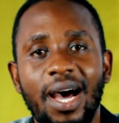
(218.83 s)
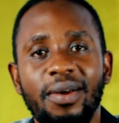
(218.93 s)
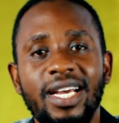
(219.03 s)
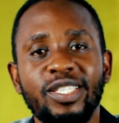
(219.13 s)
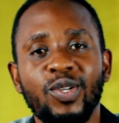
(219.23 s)

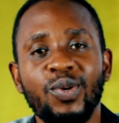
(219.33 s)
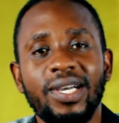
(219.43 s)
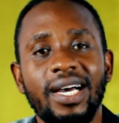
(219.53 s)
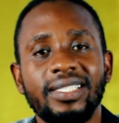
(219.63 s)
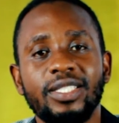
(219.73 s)
let's look
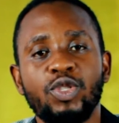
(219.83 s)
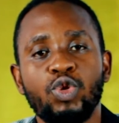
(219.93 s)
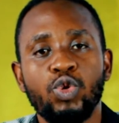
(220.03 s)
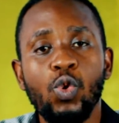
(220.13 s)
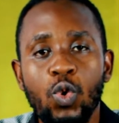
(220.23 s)
at
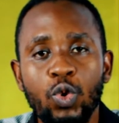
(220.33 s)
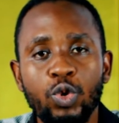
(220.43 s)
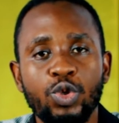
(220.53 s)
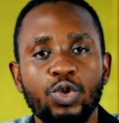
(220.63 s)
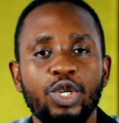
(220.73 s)

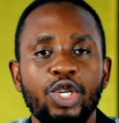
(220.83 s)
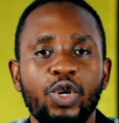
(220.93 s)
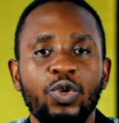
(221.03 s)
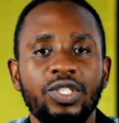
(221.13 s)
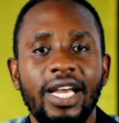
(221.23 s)
tools
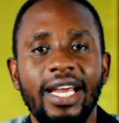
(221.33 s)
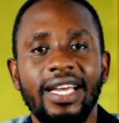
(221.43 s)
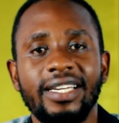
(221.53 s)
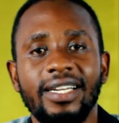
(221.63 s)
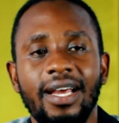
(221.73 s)
used
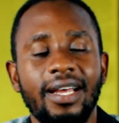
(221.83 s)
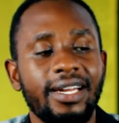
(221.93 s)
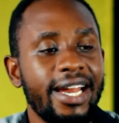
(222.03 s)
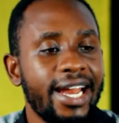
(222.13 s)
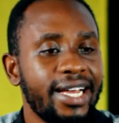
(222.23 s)
in
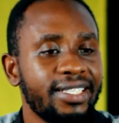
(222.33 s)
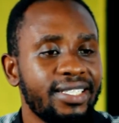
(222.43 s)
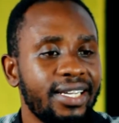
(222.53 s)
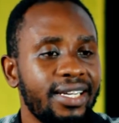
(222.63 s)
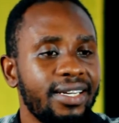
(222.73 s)

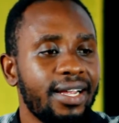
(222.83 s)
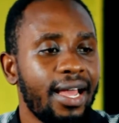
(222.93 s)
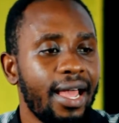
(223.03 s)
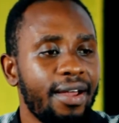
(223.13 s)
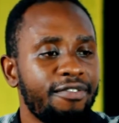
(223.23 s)
nursing
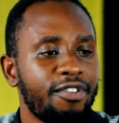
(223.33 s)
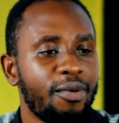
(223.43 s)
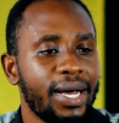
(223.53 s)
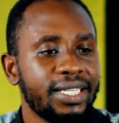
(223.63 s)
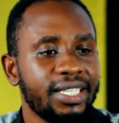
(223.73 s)

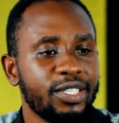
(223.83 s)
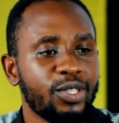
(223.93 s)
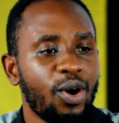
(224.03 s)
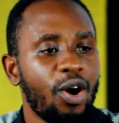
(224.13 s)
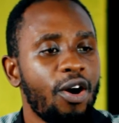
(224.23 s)
informatics,
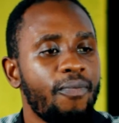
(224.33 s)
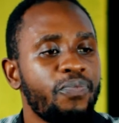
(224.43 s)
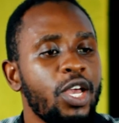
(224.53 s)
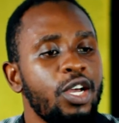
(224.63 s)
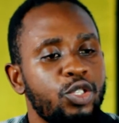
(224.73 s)
or
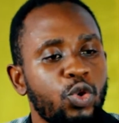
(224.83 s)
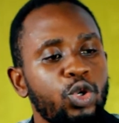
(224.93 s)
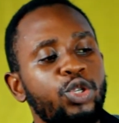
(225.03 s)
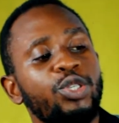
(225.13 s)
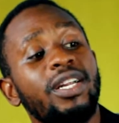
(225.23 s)

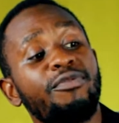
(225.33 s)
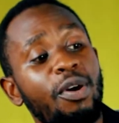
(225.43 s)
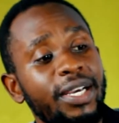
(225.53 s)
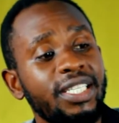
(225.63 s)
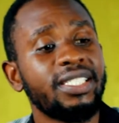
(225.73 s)
tools used in
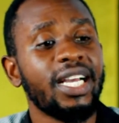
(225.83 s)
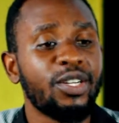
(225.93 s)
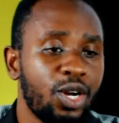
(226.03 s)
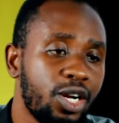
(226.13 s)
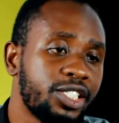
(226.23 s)
information
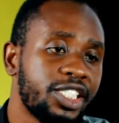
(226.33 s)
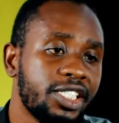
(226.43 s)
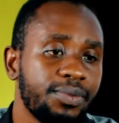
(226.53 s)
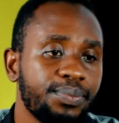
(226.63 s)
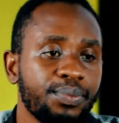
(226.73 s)

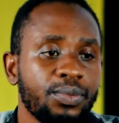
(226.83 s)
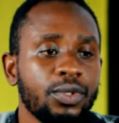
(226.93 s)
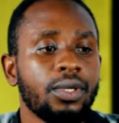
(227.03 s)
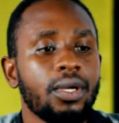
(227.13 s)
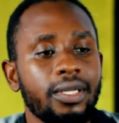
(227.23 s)
technology.
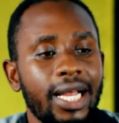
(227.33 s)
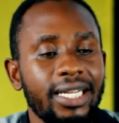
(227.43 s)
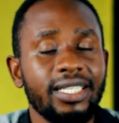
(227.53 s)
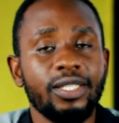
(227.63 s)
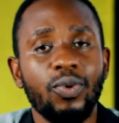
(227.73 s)
That
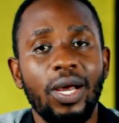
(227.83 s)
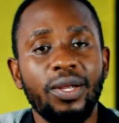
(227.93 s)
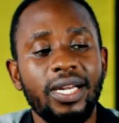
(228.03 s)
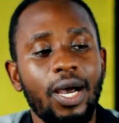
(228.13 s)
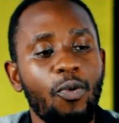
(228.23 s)
is, we are
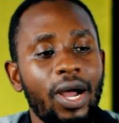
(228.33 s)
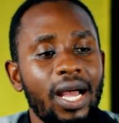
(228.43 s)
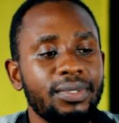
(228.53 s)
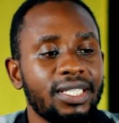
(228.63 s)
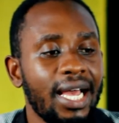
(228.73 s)
looking at
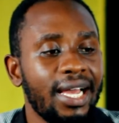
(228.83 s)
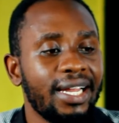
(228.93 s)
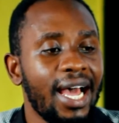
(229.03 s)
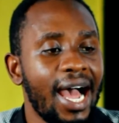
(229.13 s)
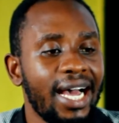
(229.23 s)
webs
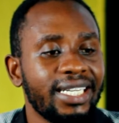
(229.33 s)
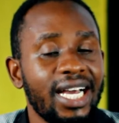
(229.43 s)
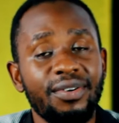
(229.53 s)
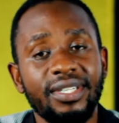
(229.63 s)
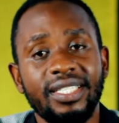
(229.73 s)
and
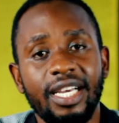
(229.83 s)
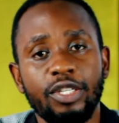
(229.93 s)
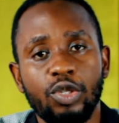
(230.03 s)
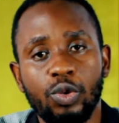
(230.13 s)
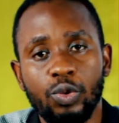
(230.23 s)
other research
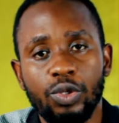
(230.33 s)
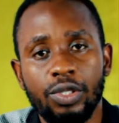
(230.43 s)
tools.